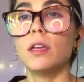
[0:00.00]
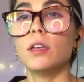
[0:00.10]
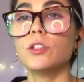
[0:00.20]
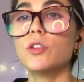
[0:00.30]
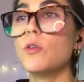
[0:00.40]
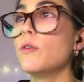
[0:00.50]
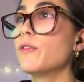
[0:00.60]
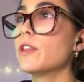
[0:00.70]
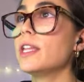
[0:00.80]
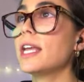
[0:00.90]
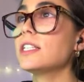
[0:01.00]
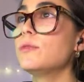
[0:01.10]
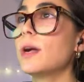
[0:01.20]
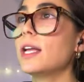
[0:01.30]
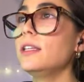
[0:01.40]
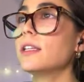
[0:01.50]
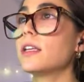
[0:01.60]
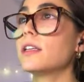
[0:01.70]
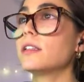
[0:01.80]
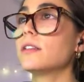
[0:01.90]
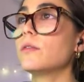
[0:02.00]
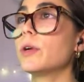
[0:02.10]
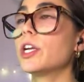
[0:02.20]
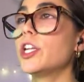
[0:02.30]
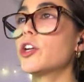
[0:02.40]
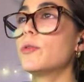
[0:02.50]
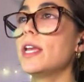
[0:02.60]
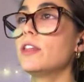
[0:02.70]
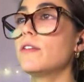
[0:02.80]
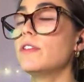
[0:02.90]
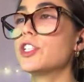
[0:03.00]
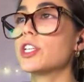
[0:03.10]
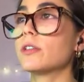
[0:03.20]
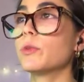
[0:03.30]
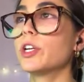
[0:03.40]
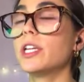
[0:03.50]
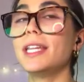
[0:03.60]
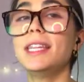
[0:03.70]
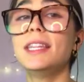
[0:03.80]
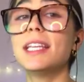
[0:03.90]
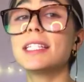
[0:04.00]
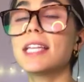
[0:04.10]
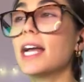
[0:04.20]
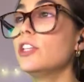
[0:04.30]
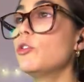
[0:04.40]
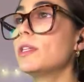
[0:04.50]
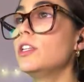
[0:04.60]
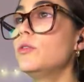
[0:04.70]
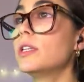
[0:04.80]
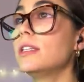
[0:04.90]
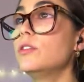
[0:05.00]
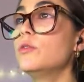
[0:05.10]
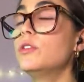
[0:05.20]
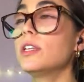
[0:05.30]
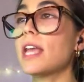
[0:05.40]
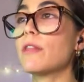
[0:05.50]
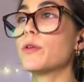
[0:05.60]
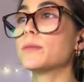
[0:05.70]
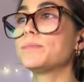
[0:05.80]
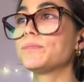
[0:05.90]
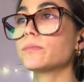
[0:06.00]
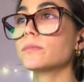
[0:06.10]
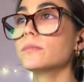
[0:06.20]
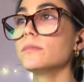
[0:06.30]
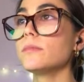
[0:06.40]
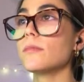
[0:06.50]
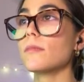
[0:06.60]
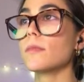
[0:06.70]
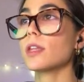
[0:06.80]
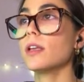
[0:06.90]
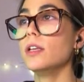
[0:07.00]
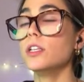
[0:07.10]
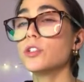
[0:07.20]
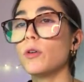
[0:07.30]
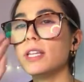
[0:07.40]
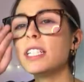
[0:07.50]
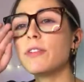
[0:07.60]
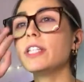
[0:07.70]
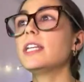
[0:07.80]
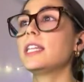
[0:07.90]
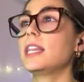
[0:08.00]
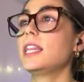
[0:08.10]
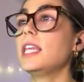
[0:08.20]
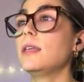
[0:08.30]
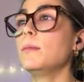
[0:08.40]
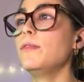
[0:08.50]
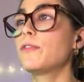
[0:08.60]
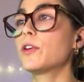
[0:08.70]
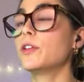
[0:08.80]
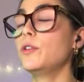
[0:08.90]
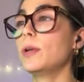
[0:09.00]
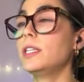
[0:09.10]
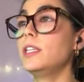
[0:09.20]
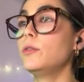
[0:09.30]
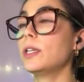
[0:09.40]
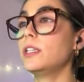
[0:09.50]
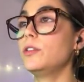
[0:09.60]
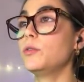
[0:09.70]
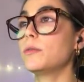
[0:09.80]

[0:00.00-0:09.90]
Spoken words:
So for the next one, we're going to create a vision. We're going to design 2022 together. So let's find a theme for 2022.